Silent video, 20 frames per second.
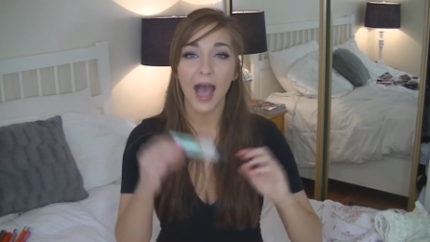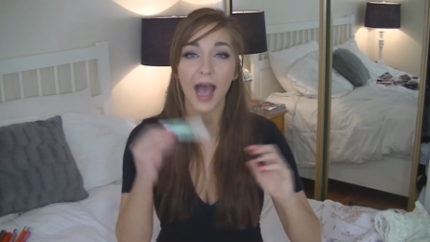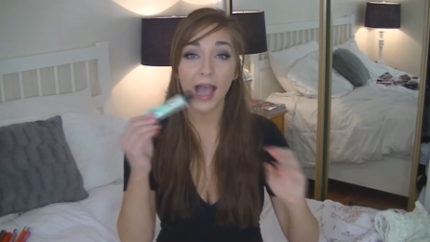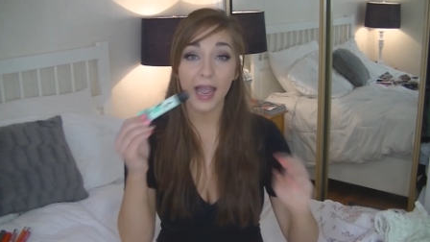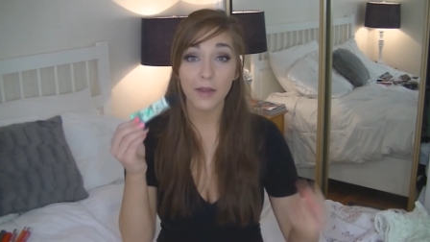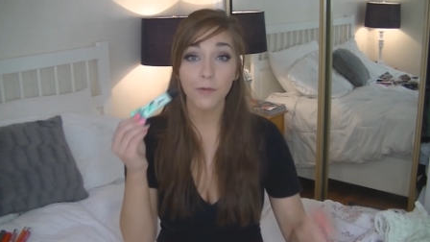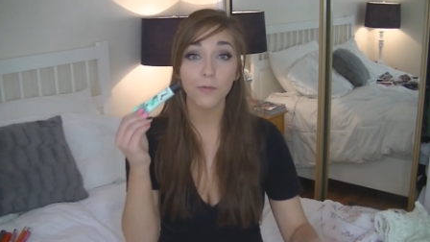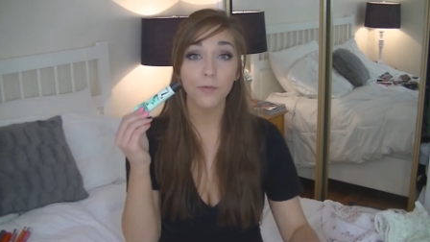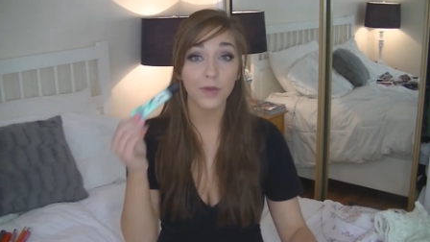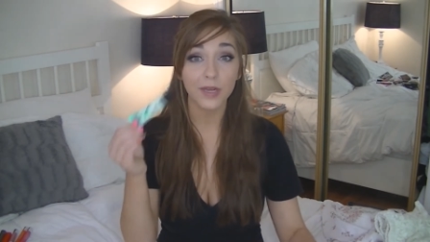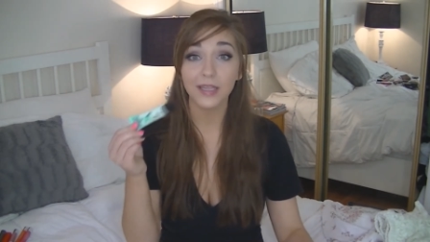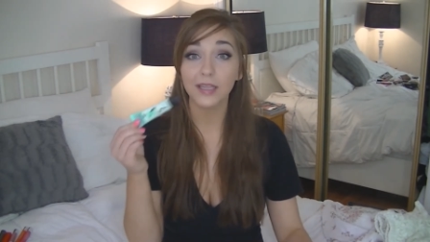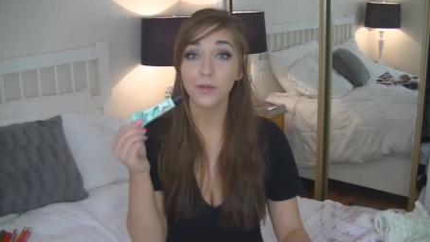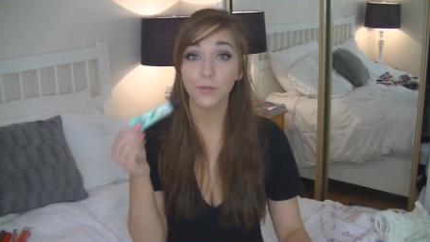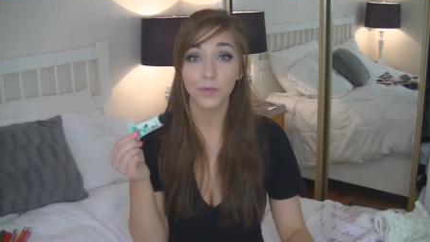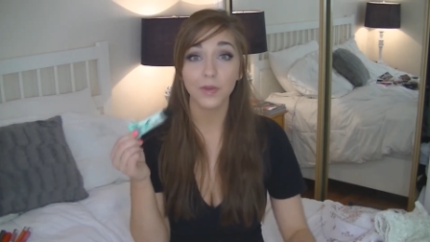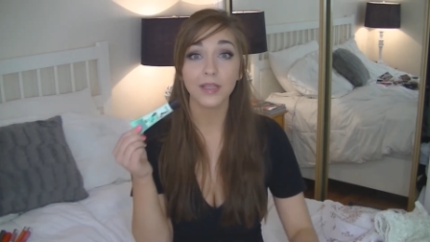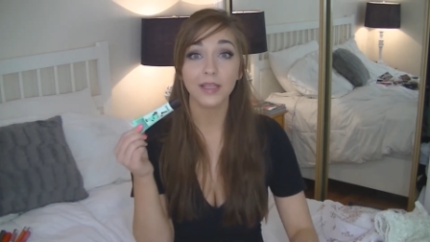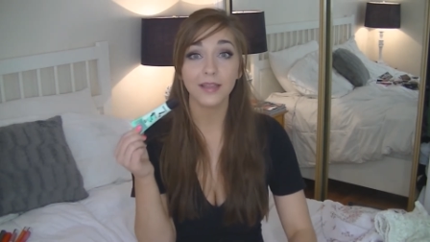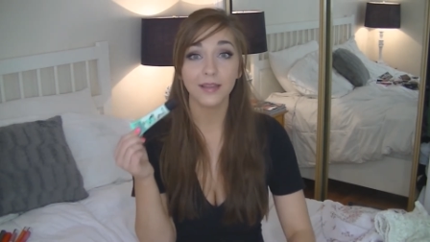I
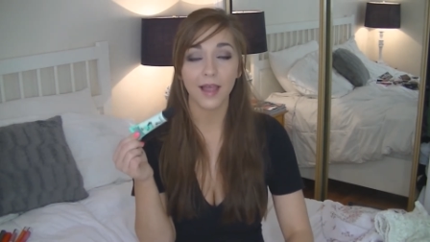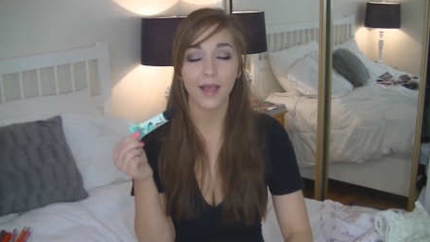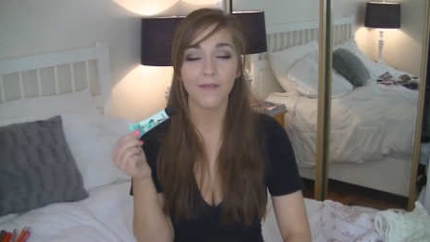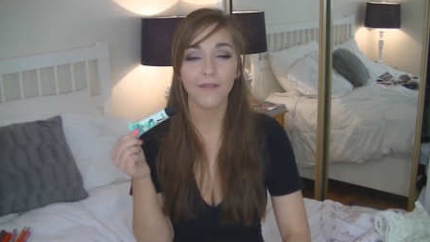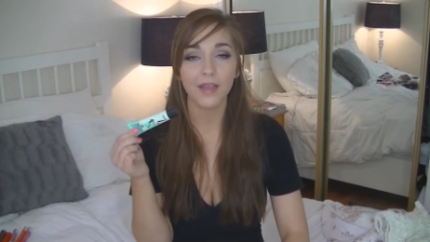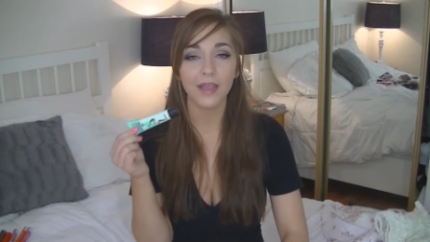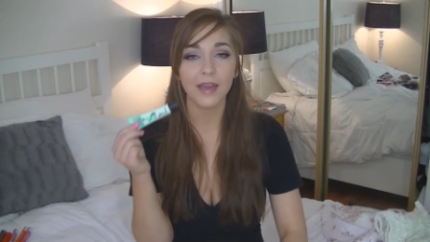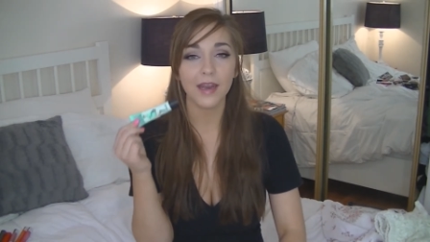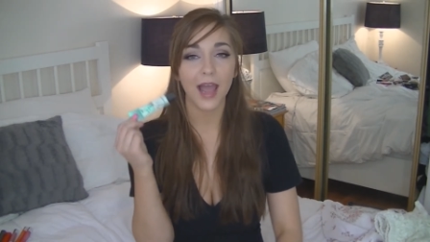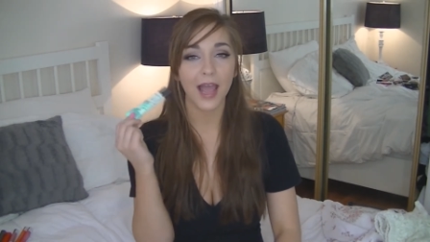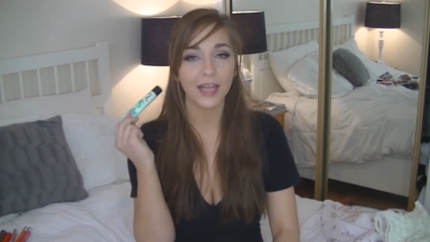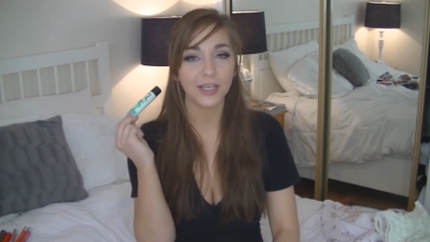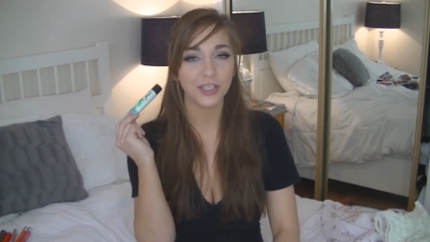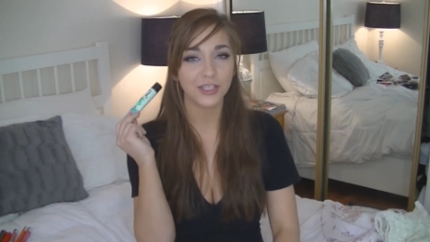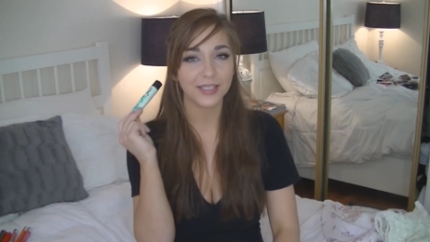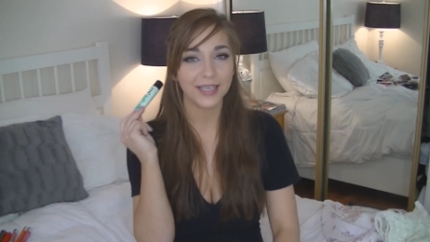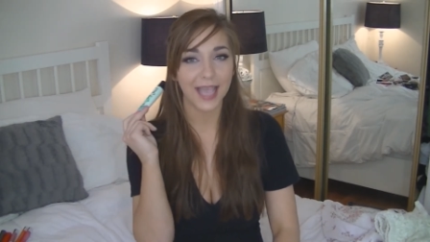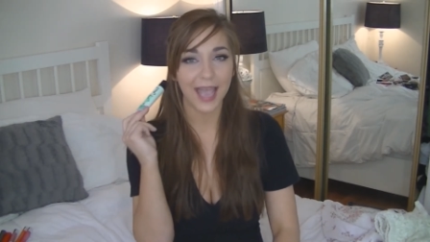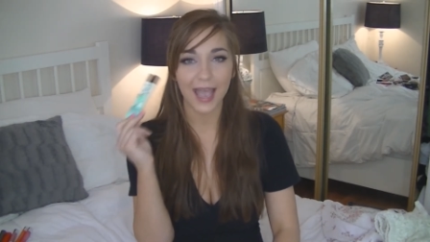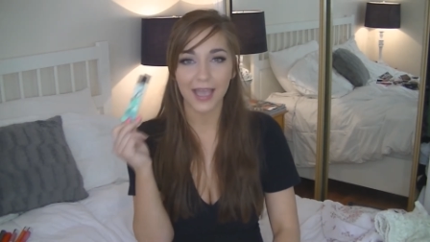really, really love it. I
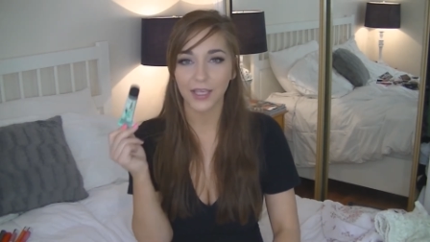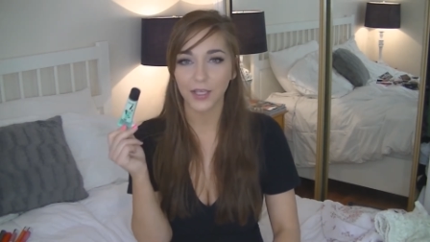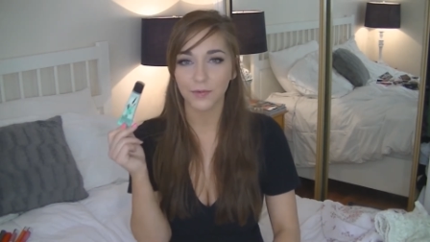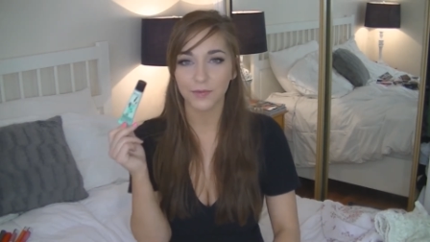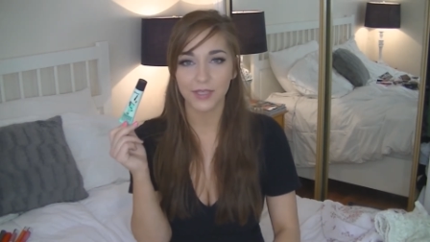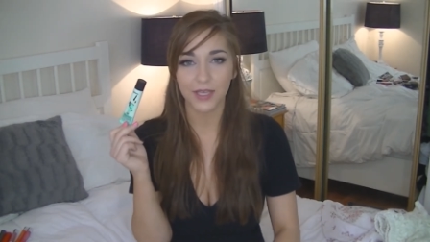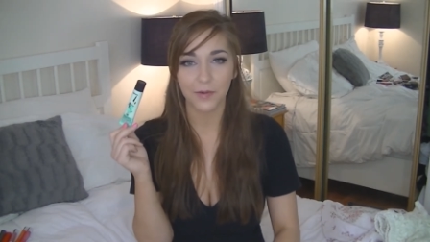just can't use